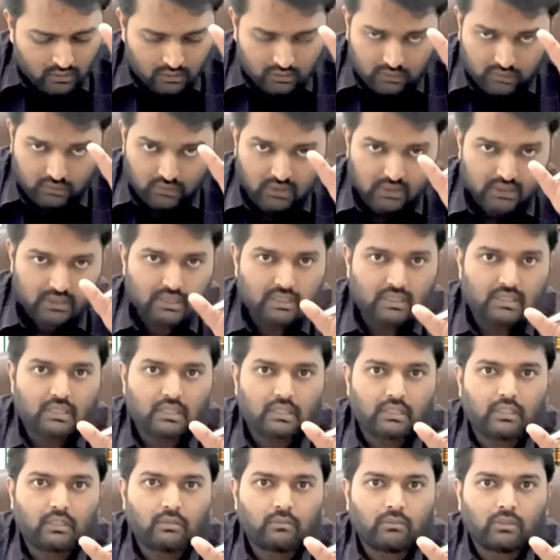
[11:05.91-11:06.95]
So this is
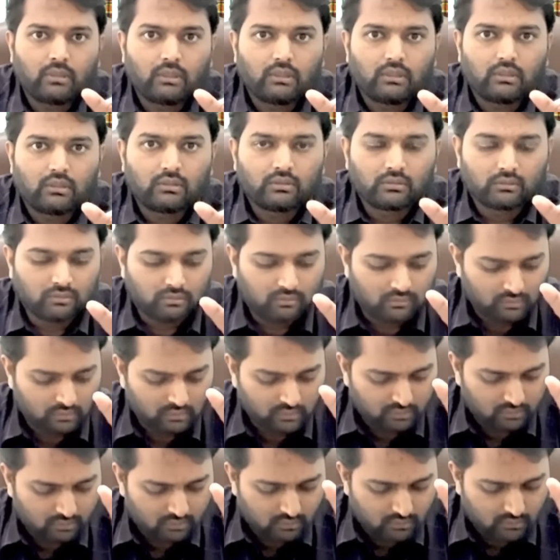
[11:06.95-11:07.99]
nothing but
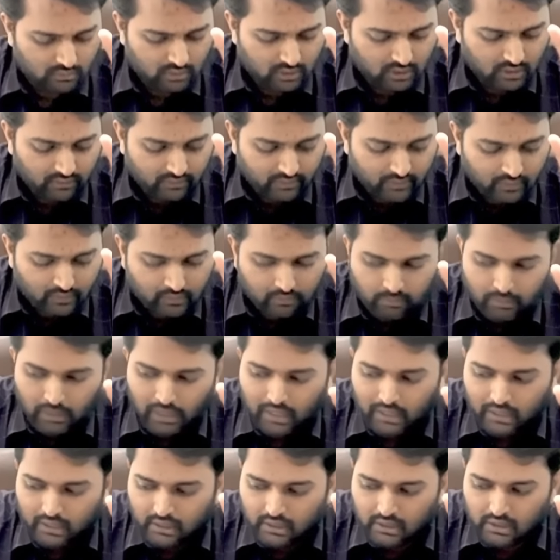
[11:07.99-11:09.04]
if a
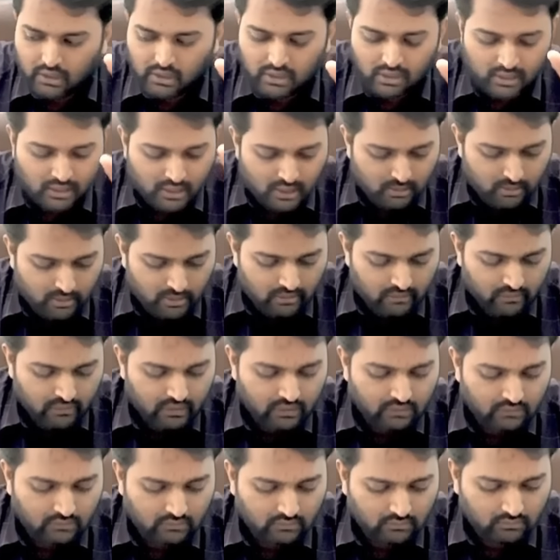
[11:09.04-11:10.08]
market changes by
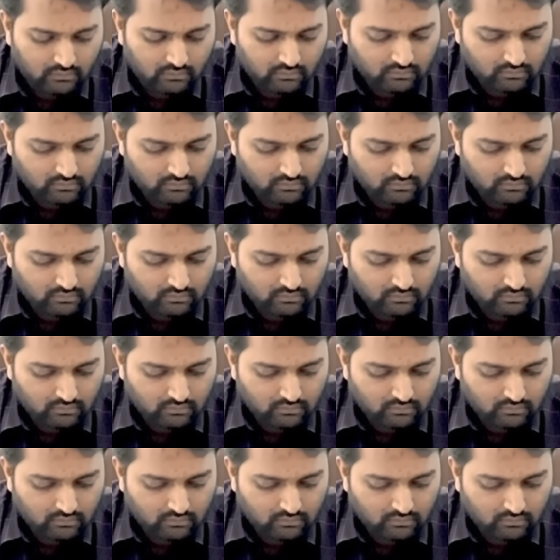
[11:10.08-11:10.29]
1,